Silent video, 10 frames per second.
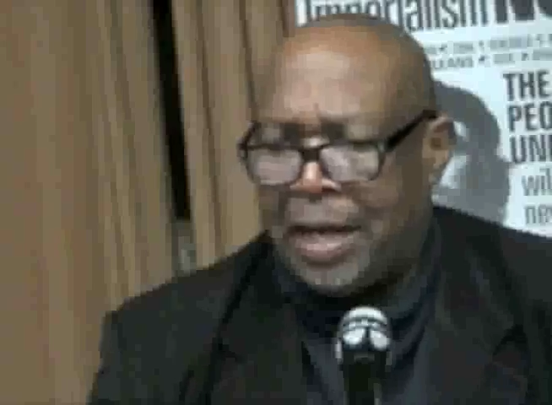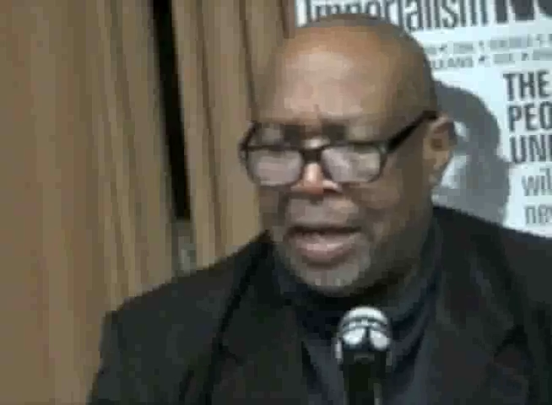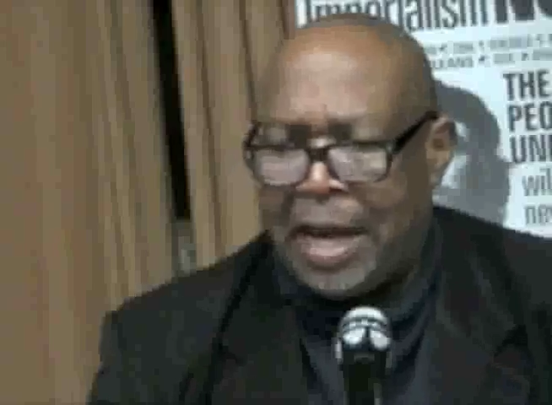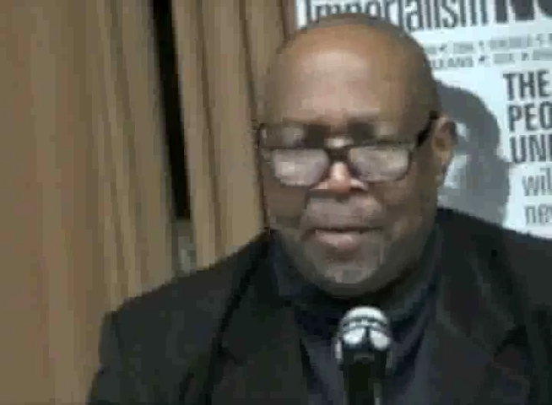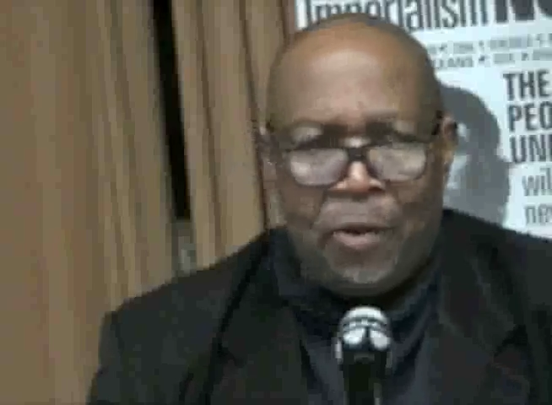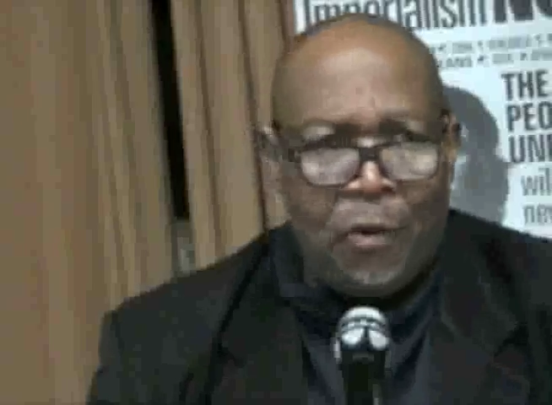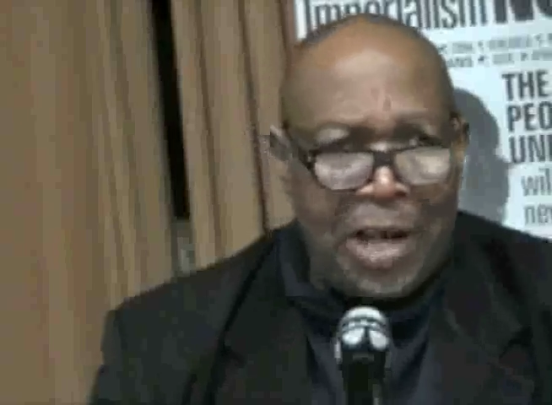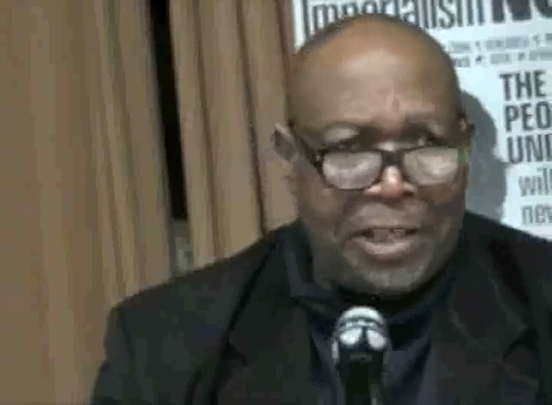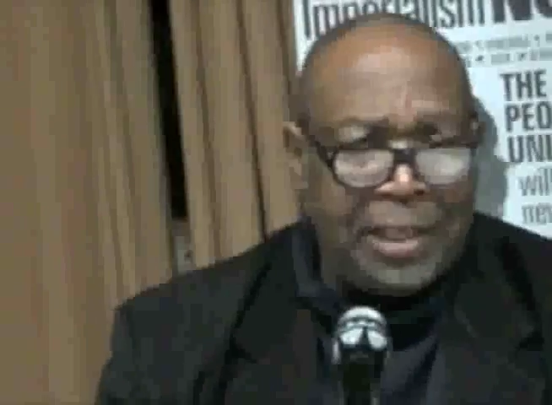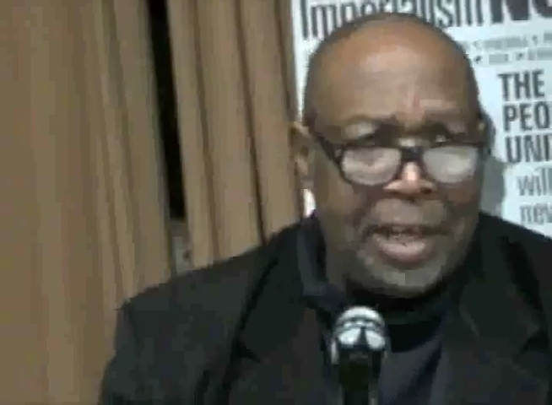named
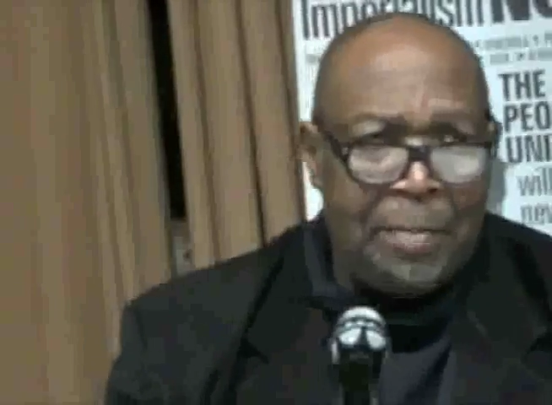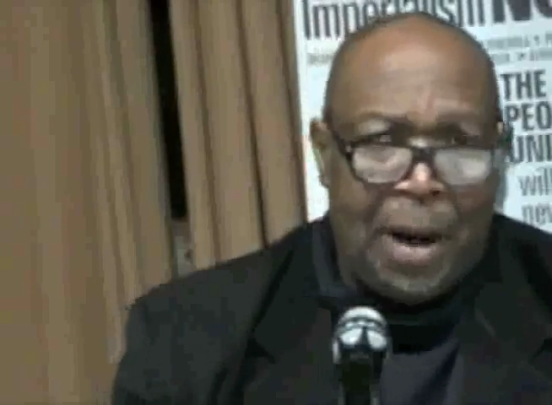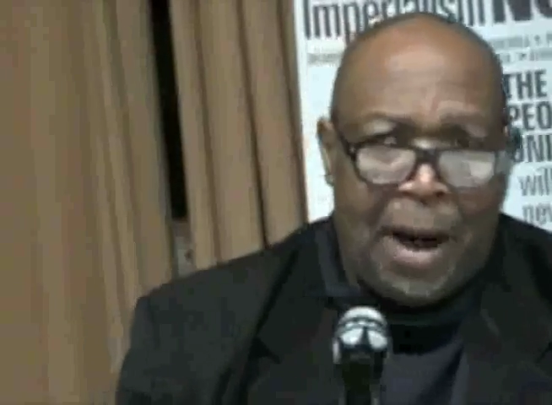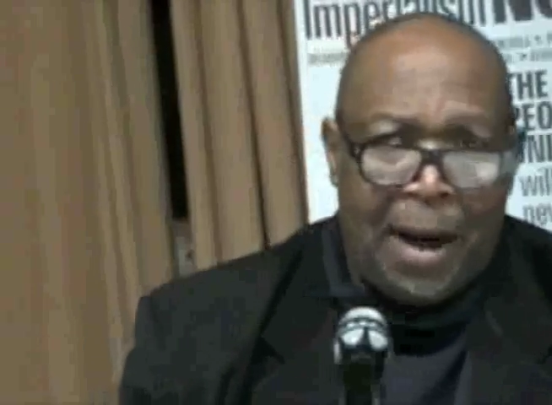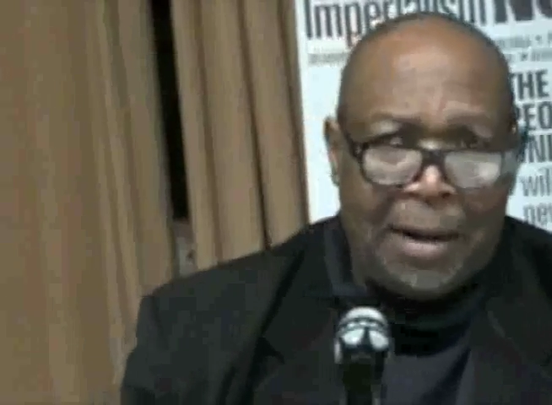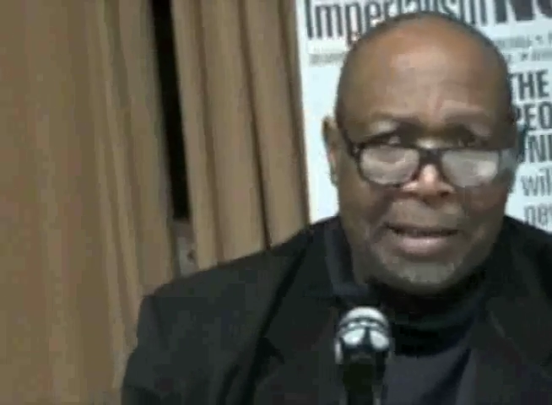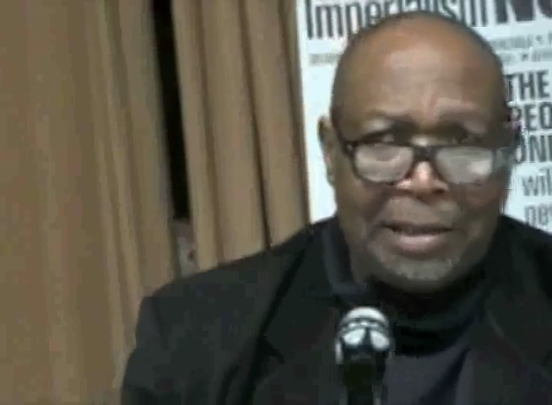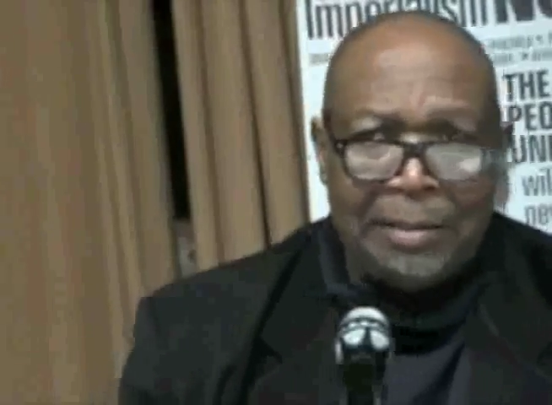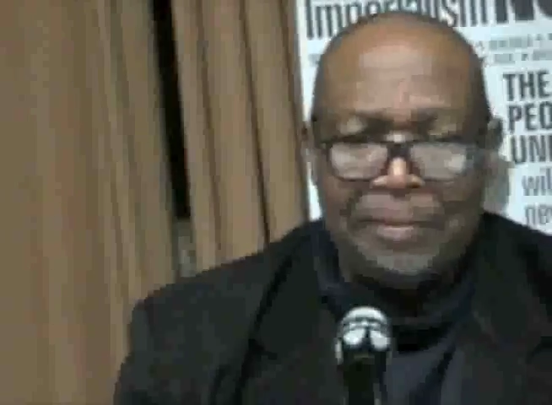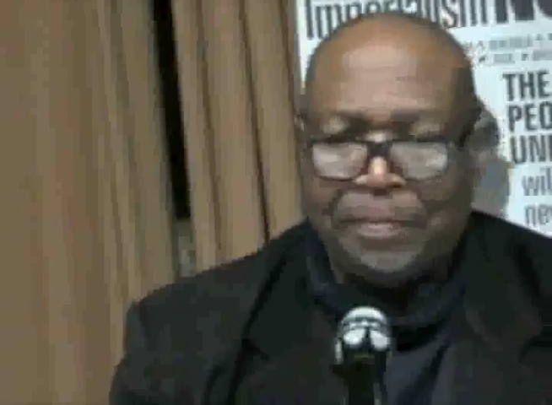Grace Lee Boggs